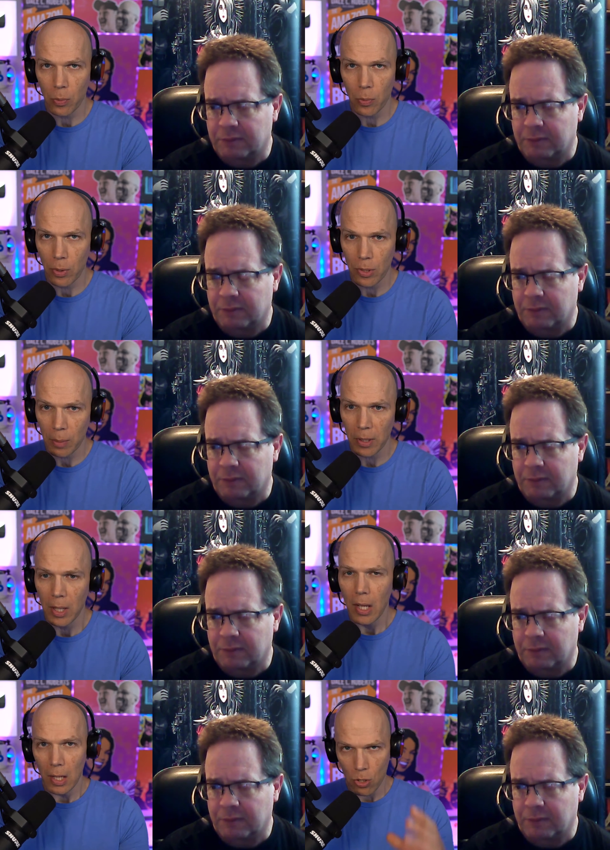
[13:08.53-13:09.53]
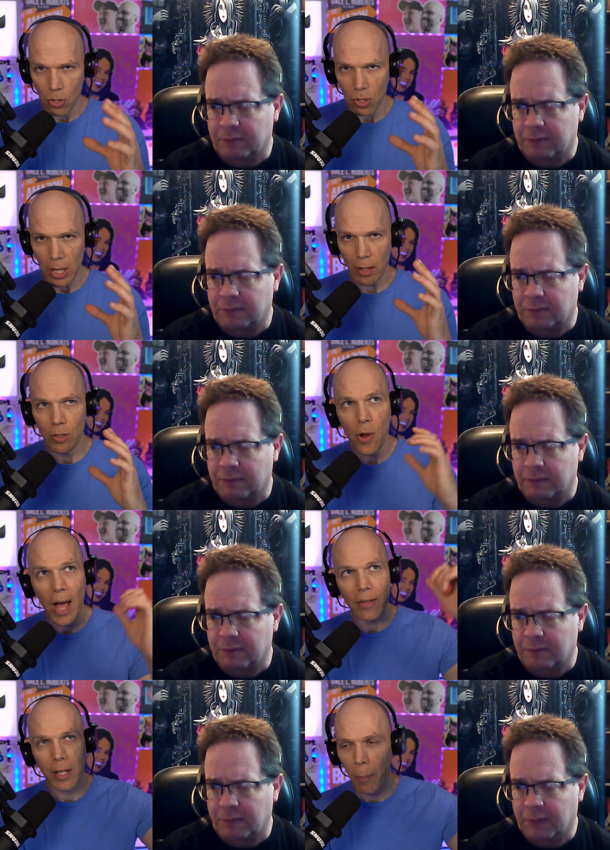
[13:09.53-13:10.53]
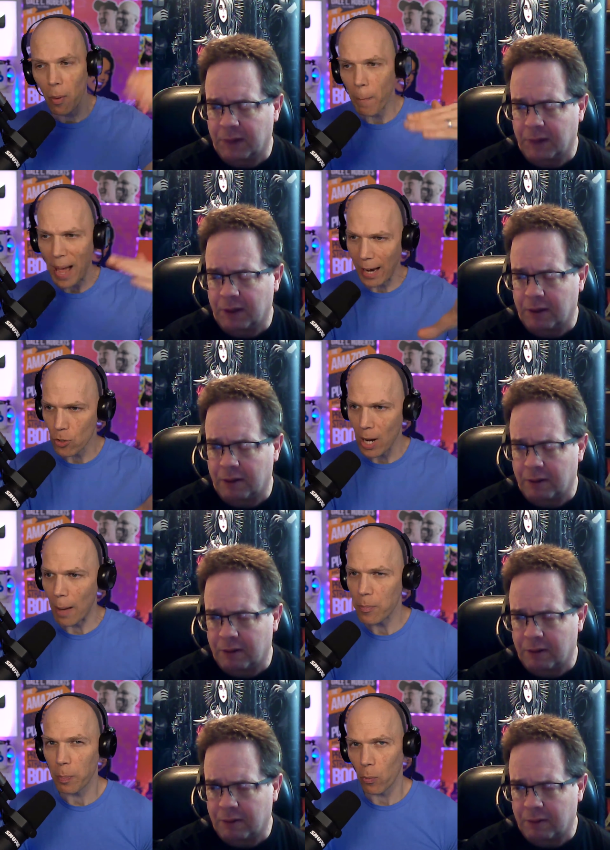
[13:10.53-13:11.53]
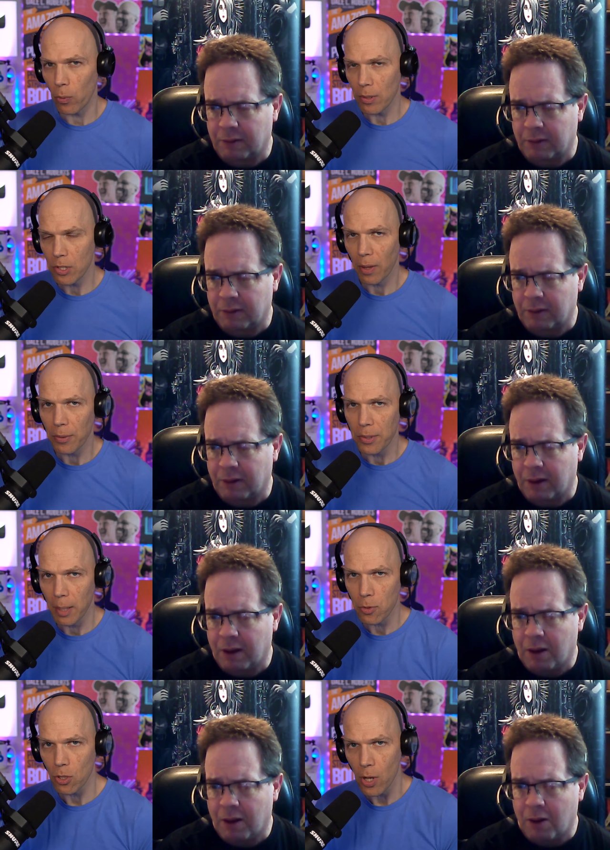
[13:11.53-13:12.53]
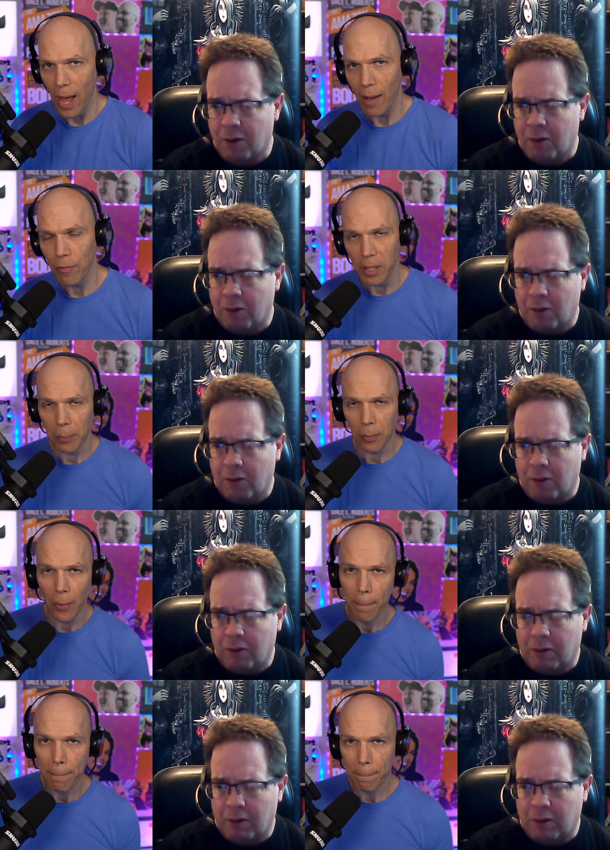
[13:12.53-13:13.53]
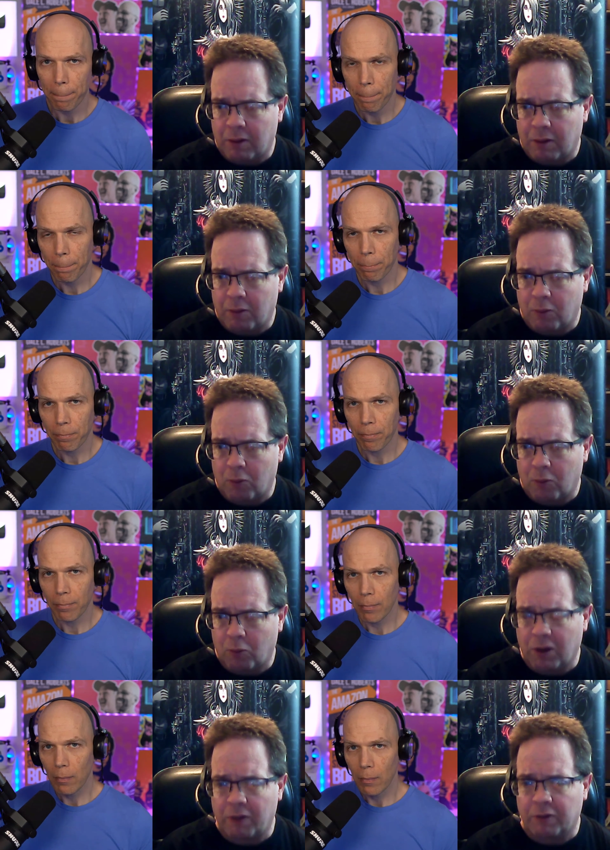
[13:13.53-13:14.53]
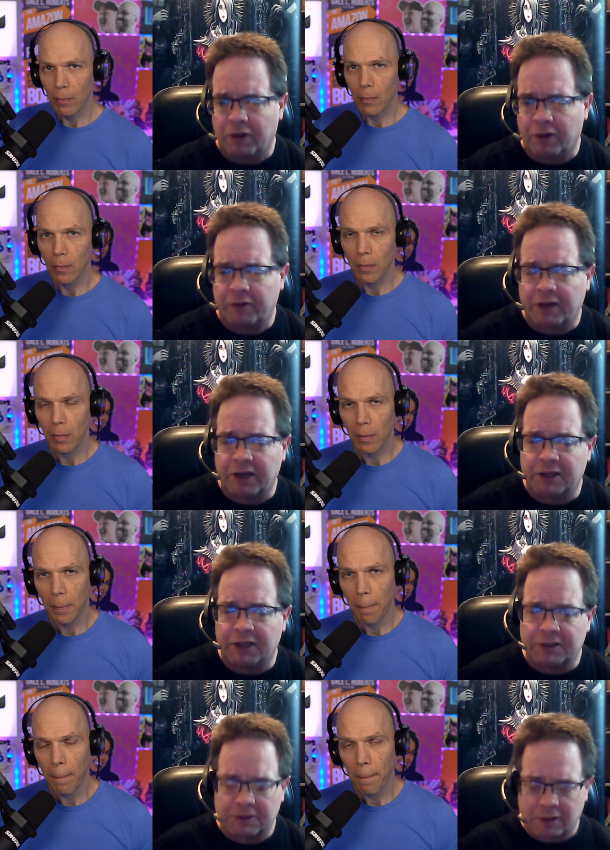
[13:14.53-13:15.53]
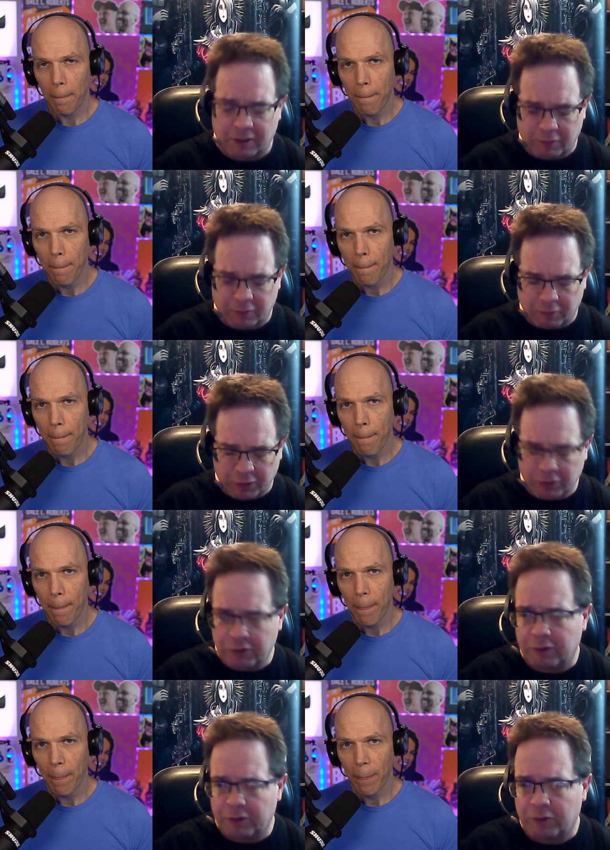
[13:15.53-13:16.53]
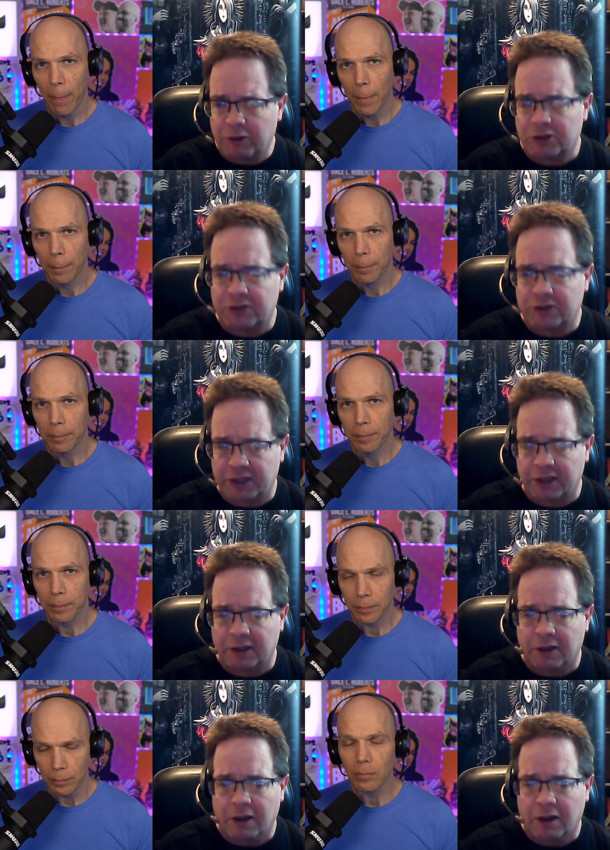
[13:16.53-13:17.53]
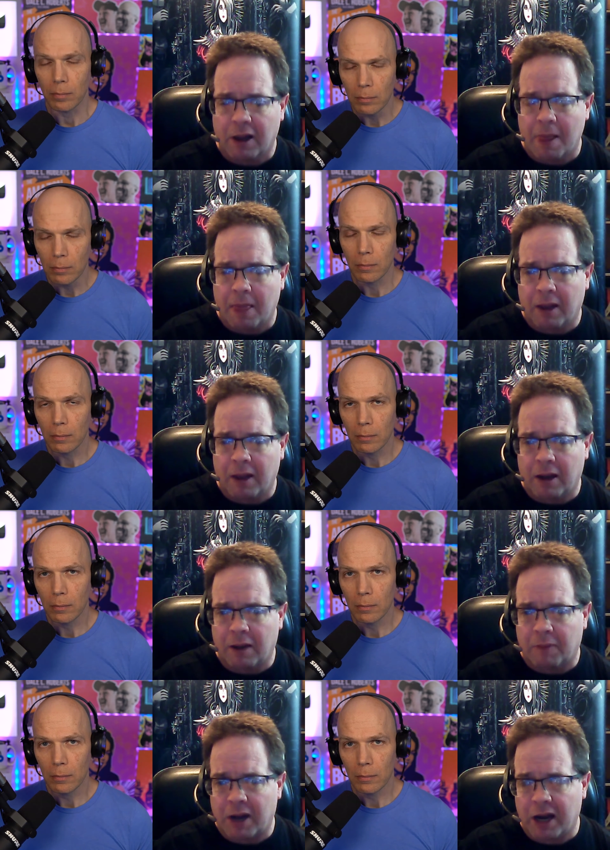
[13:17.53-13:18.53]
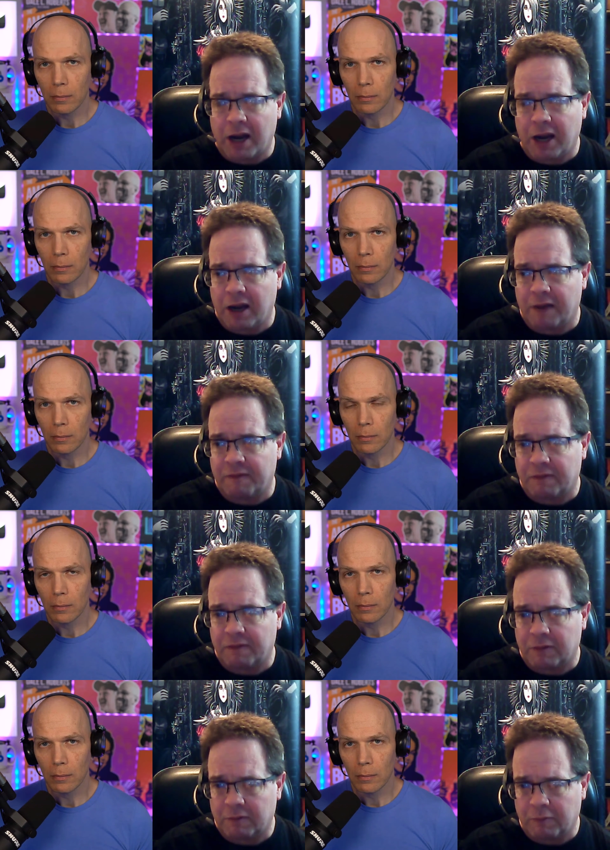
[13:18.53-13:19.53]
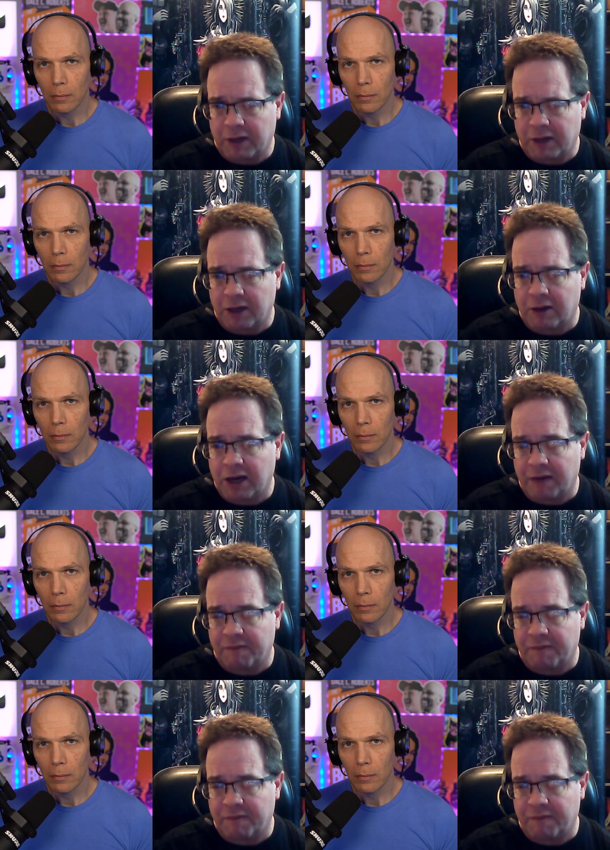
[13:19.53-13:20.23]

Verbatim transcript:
Speaker 1: What were some of the? Because you said you had a couple backdrops, but what are some other tips that you have for people?
Speaker 2: Well, the other thing is when you're doing when you're at your stand, hmm. um, I have right now I